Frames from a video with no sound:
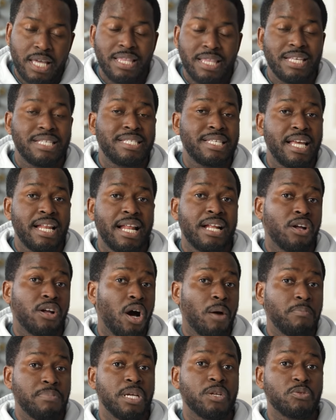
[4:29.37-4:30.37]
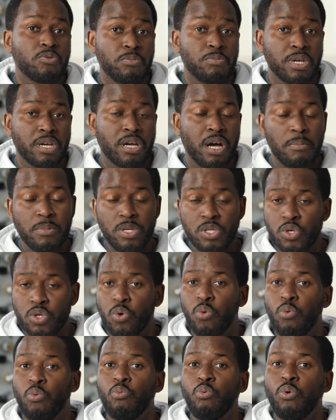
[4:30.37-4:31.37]
They said an update will be coming,
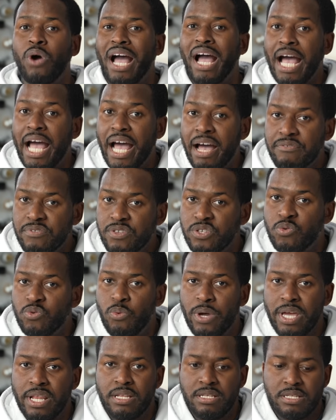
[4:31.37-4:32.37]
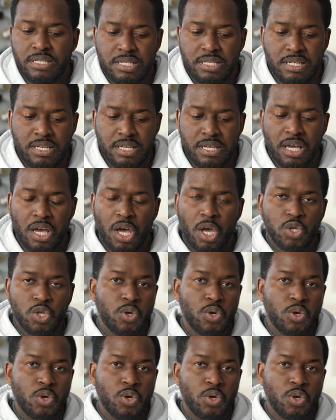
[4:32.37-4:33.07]
so we'll have to wait and see.